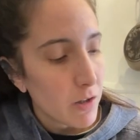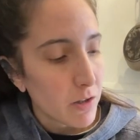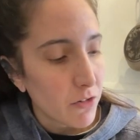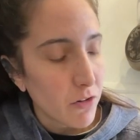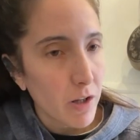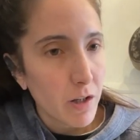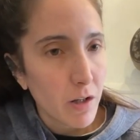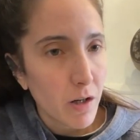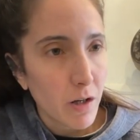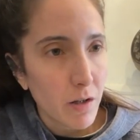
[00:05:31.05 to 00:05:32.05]
It's like,
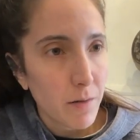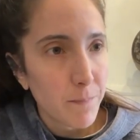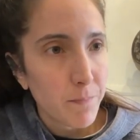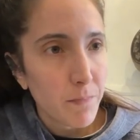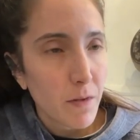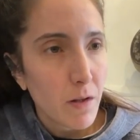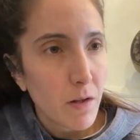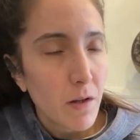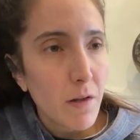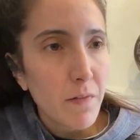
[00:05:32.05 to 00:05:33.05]
uh,
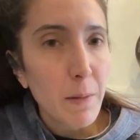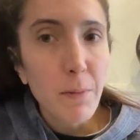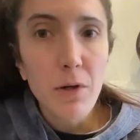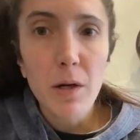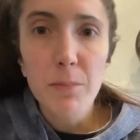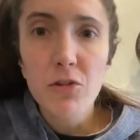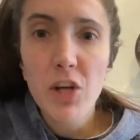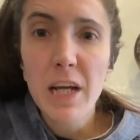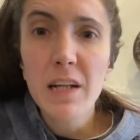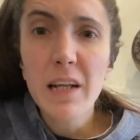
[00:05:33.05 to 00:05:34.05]
they put up a
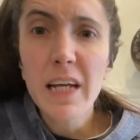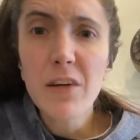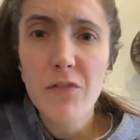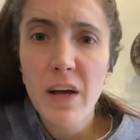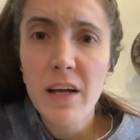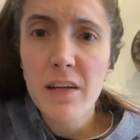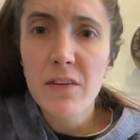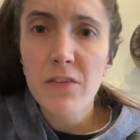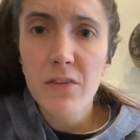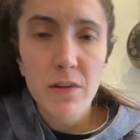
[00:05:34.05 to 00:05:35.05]
chain link fence.